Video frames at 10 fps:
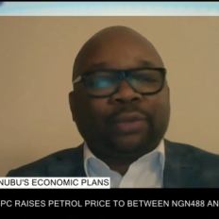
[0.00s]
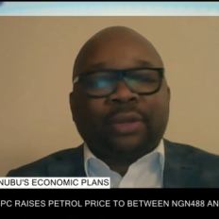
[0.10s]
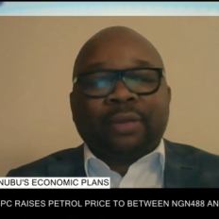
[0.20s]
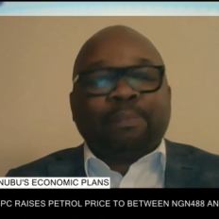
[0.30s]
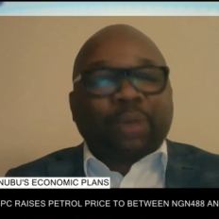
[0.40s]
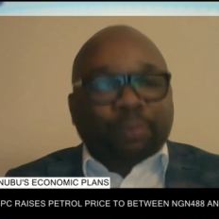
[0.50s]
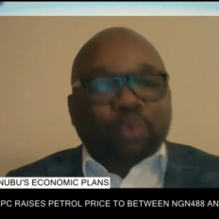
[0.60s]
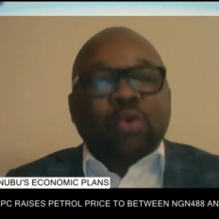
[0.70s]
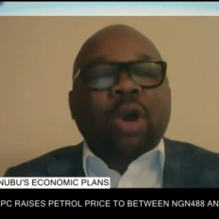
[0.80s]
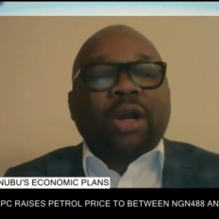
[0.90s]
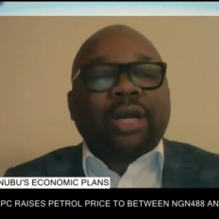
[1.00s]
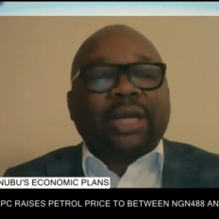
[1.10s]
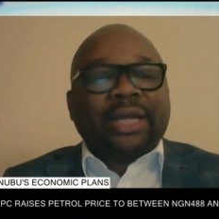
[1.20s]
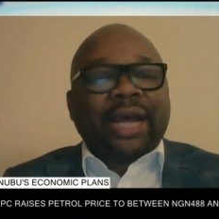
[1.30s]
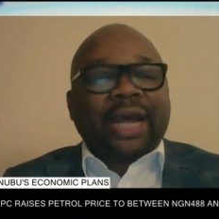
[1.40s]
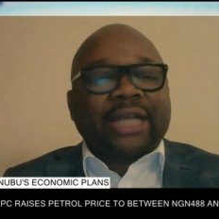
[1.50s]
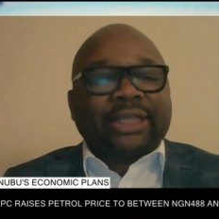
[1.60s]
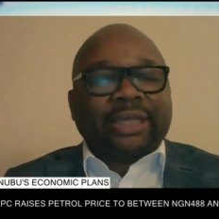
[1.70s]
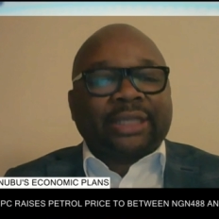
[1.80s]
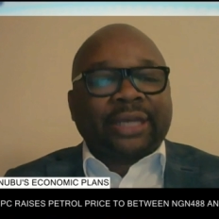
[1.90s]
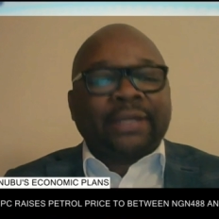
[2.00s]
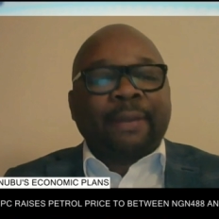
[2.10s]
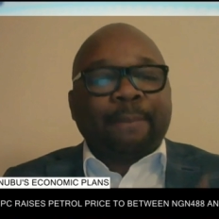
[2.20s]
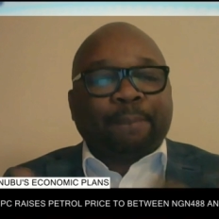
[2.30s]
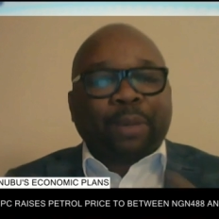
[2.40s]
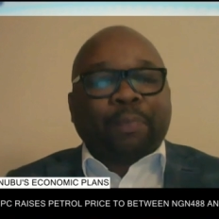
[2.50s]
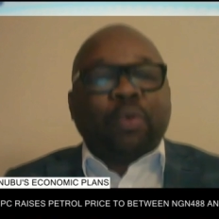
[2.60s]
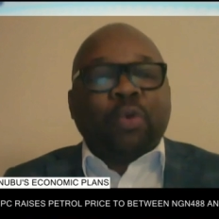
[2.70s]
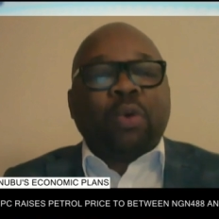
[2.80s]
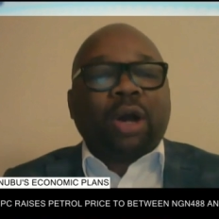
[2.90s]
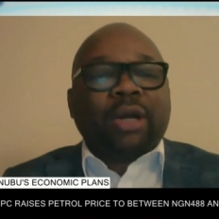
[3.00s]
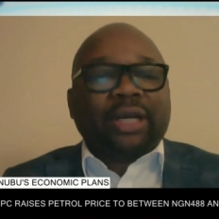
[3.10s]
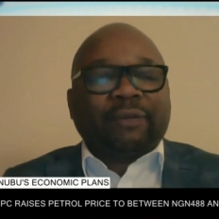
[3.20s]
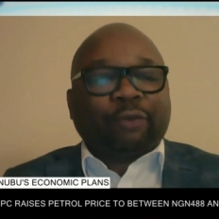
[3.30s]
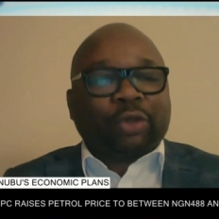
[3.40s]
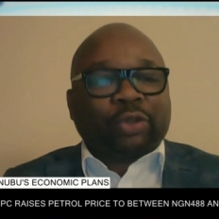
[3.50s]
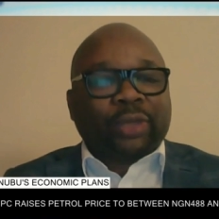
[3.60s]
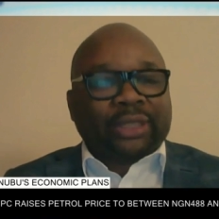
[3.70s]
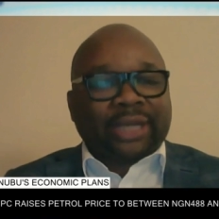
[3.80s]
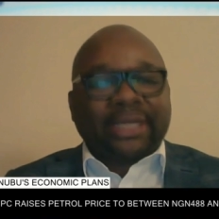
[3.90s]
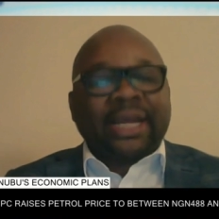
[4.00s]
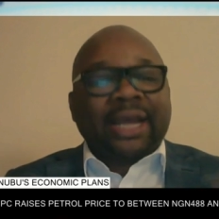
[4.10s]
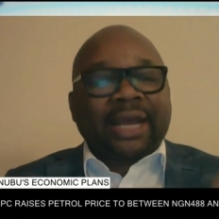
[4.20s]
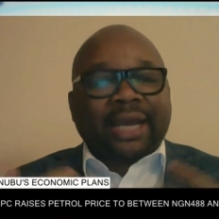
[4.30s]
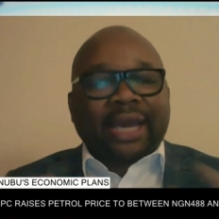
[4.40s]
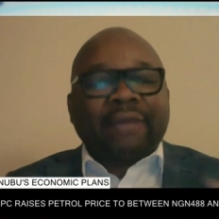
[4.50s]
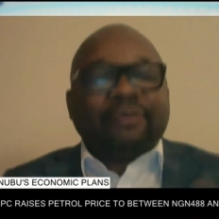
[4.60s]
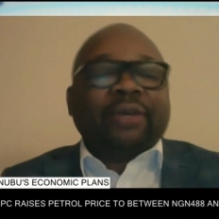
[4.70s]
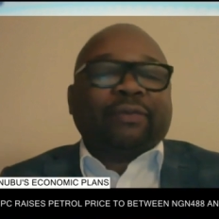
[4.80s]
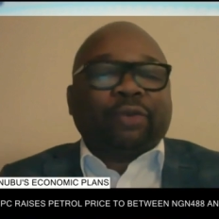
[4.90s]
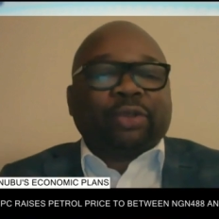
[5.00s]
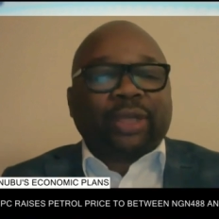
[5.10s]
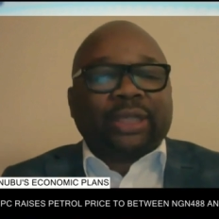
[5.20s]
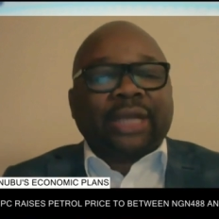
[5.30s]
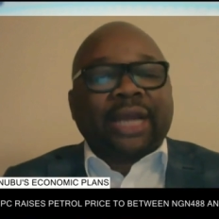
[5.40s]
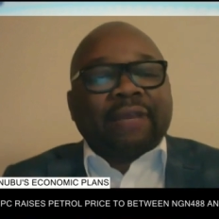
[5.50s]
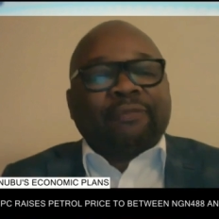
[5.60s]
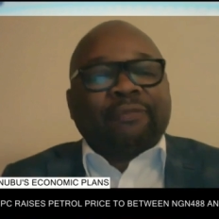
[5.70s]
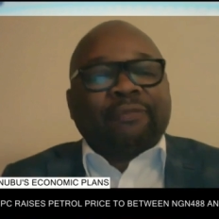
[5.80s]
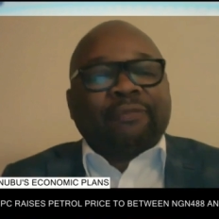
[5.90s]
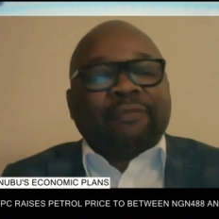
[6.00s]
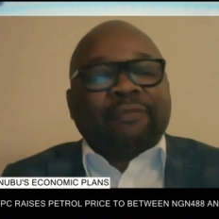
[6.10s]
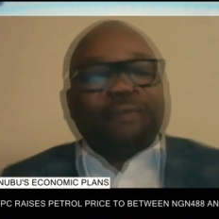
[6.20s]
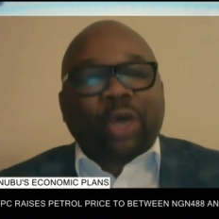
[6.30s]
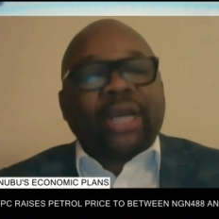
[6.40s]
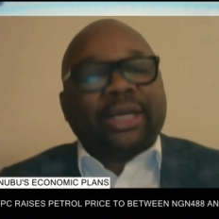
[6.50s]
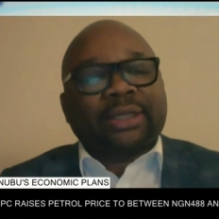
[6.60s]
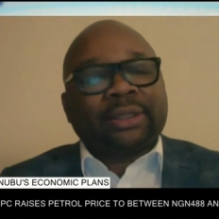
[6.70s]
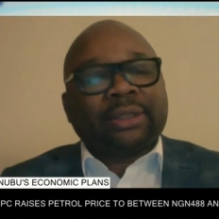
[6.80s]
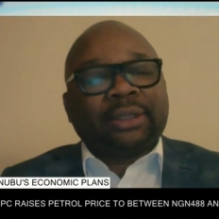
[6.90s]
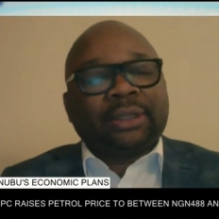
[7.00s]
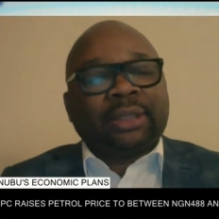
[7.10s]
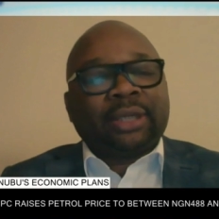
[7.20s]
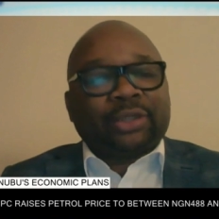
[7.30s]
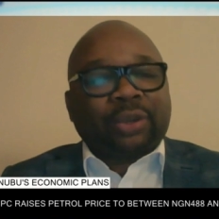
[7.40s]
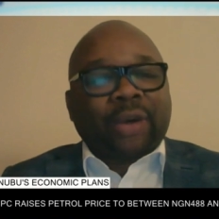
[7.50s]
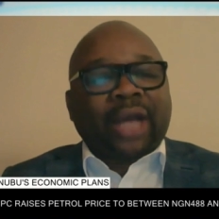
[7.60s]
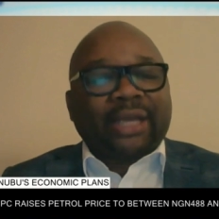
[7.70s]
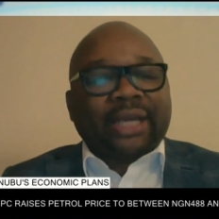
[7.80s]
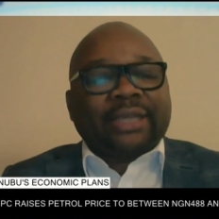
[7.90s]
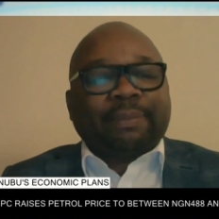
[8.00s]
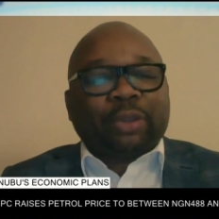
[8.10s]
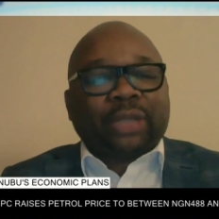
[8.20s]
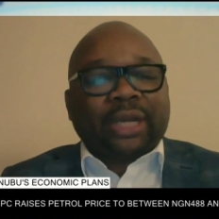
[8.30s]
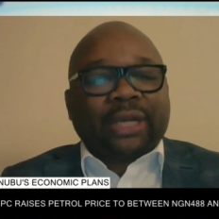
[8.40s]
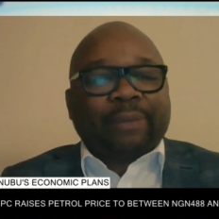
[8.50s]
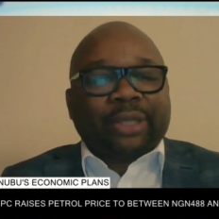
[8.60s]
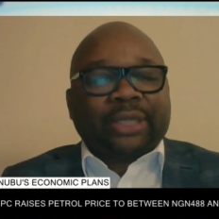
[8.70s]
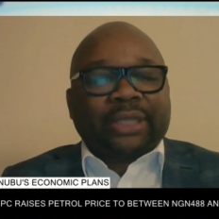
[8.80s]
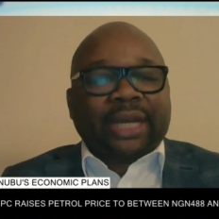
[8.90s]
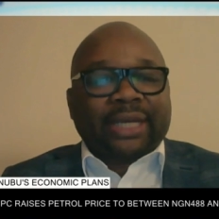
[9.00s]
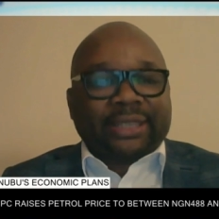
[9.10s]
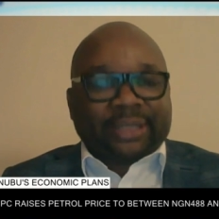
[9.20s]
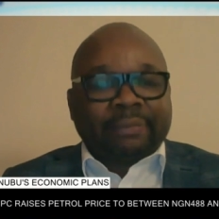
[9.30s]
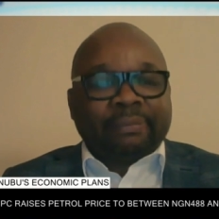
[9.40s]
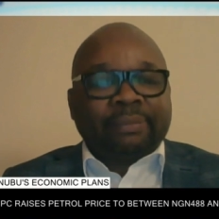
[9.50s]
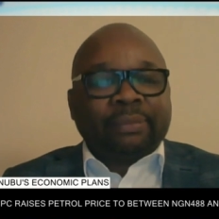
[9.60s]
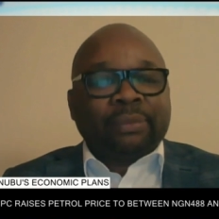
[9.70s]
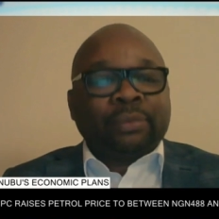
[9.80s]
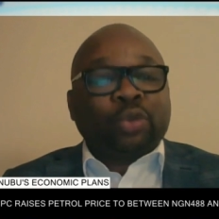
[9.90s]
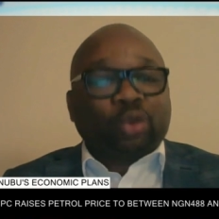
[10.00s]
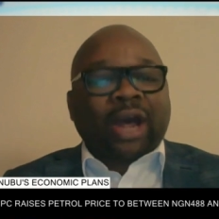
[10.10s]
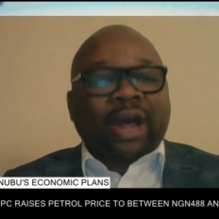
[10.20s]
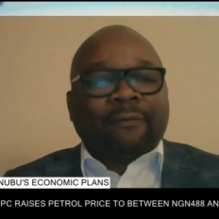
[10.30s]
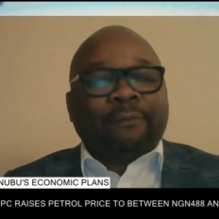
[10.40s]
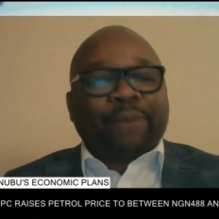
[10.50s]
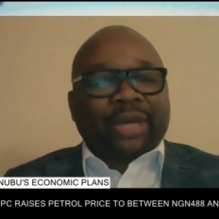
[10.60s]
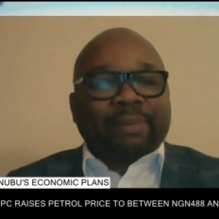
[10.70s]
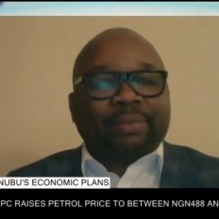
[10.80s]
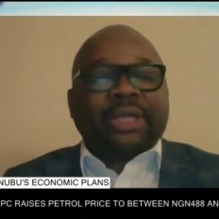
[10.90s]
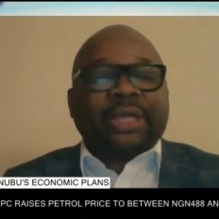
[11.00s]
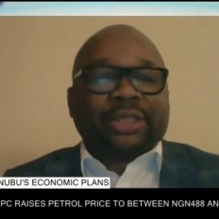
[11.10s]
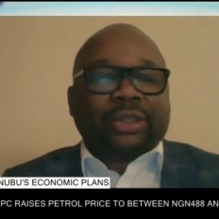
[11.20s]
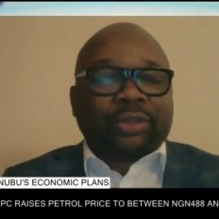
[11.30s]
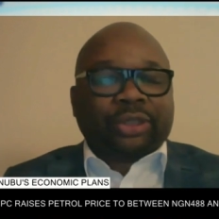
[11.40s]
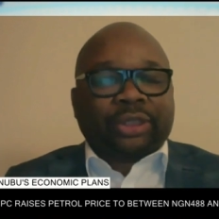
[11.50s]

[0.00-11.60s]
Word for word: people who are already agitated, people who are already frustrated, get very frustrated and even become violent. So I think it's important that the president and his team to have preempted such